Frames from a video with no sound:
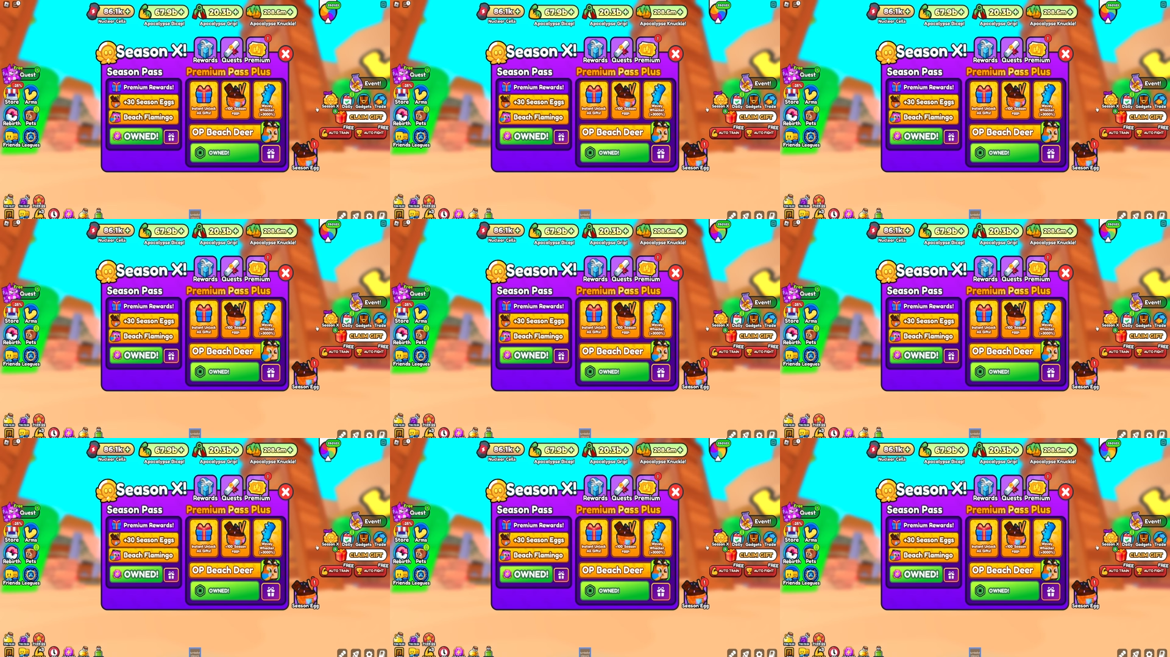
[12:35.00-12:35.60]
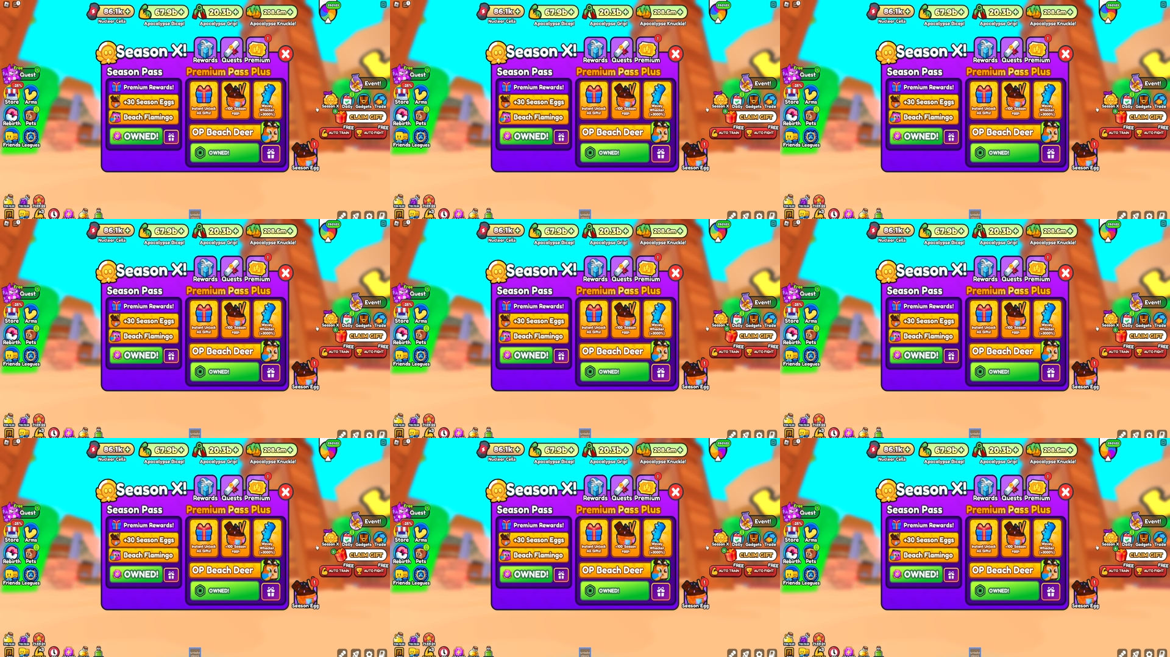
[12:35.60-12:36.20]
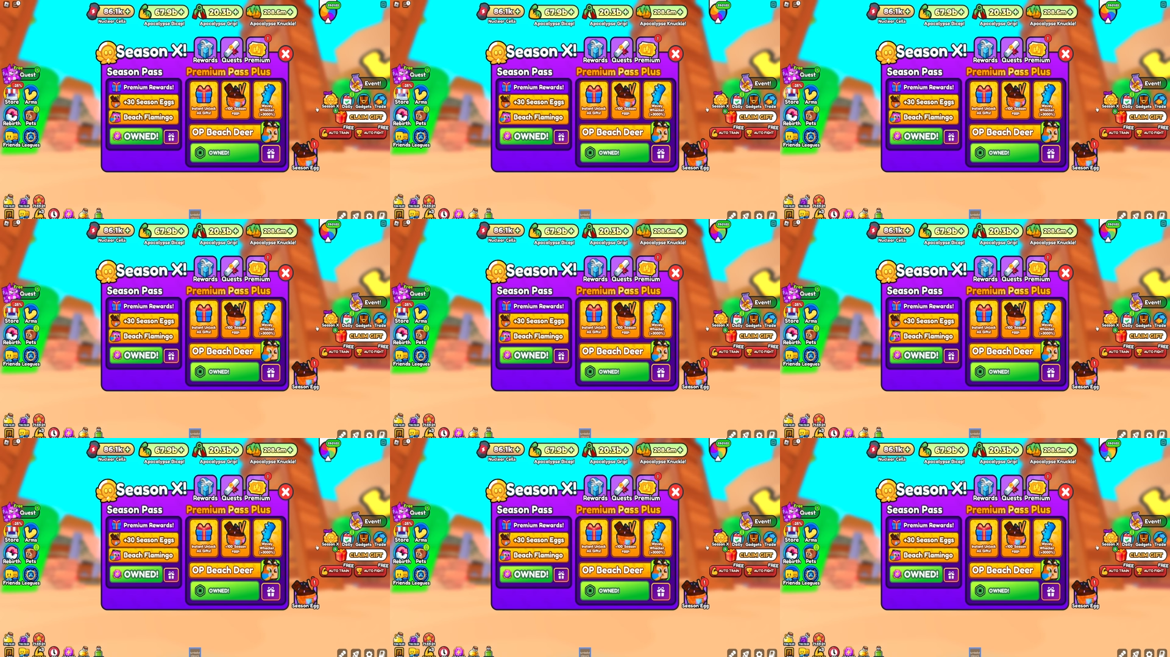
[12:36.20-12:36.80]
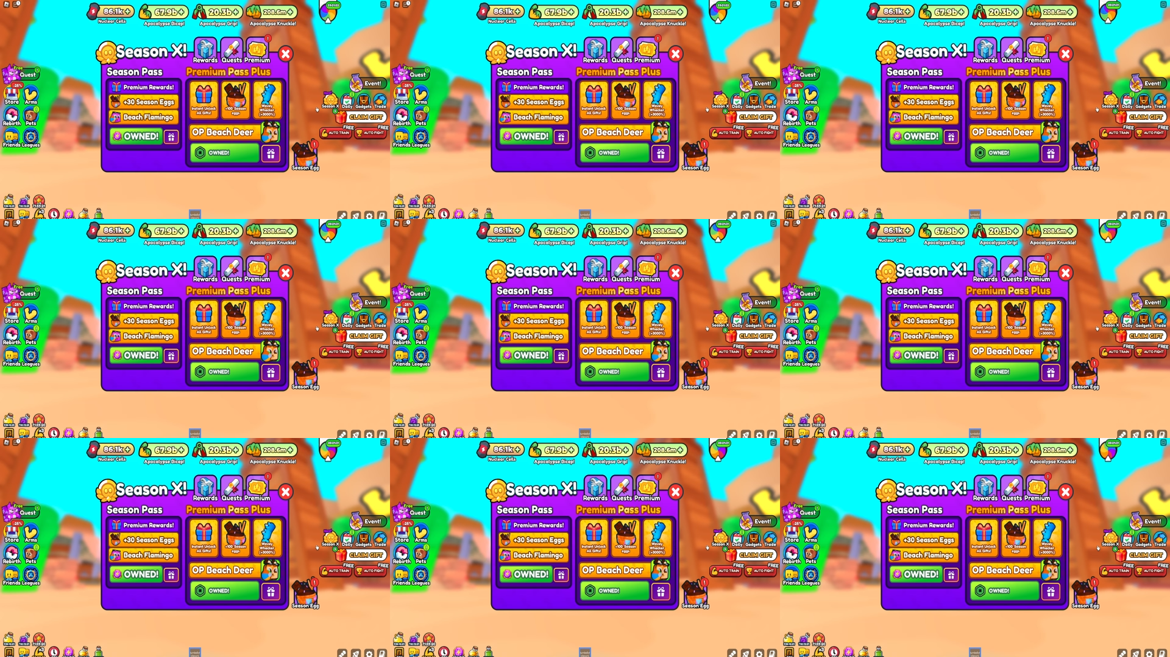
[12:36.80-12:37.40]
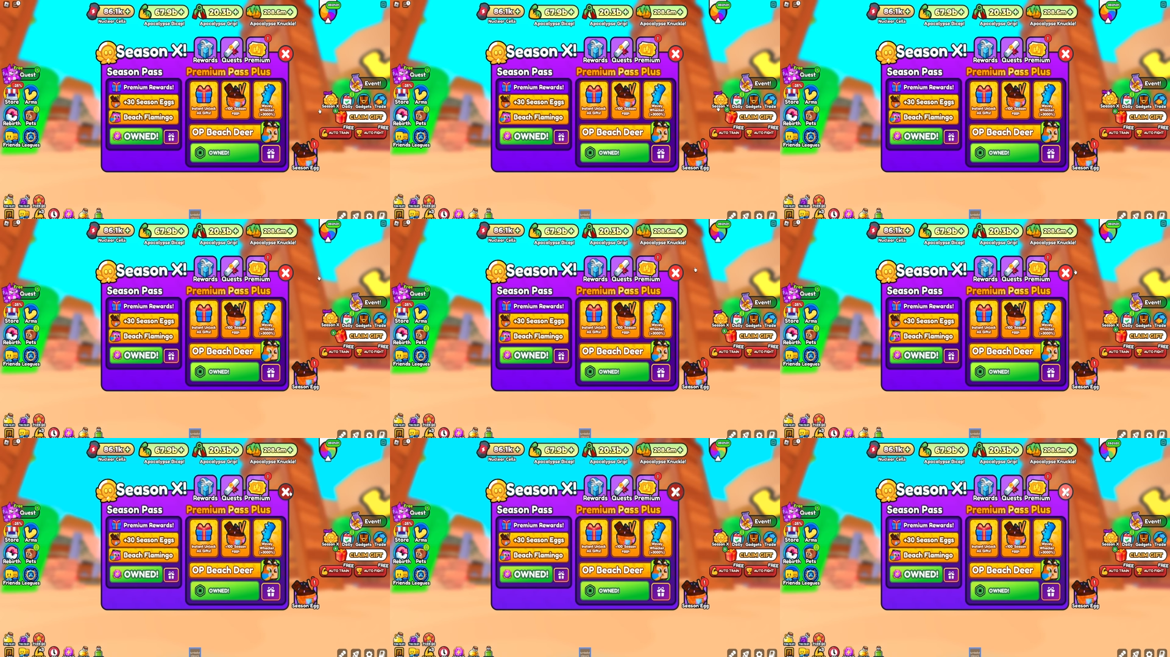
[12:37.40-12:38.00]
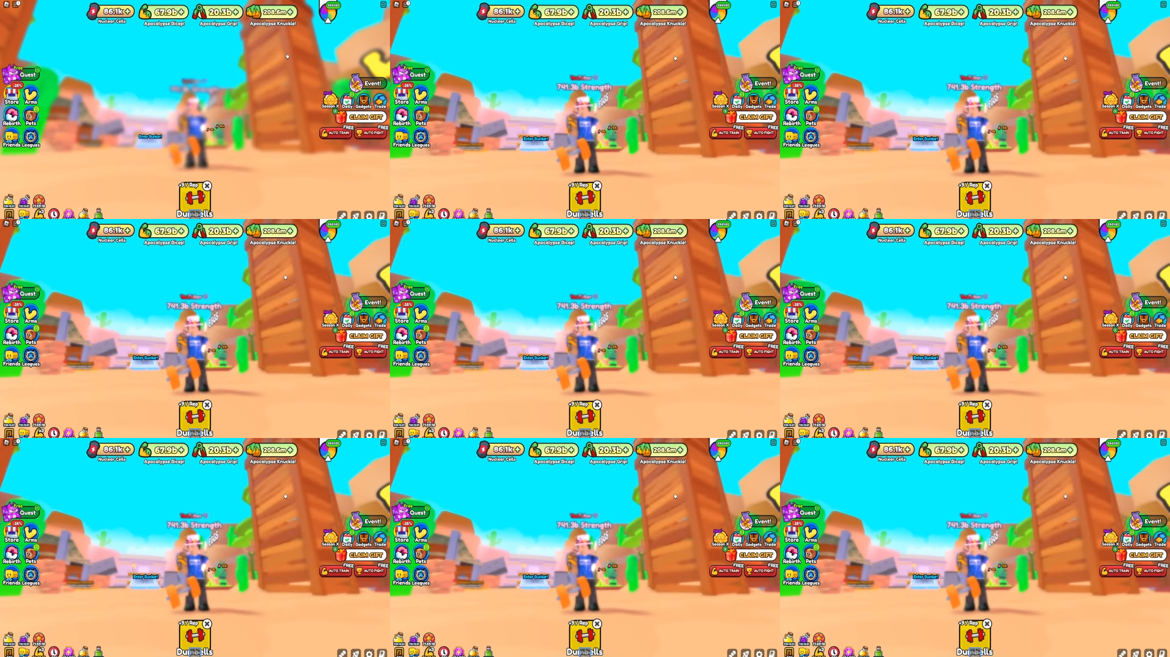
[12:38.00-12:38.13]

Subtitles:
Nobody's mouth can be seen.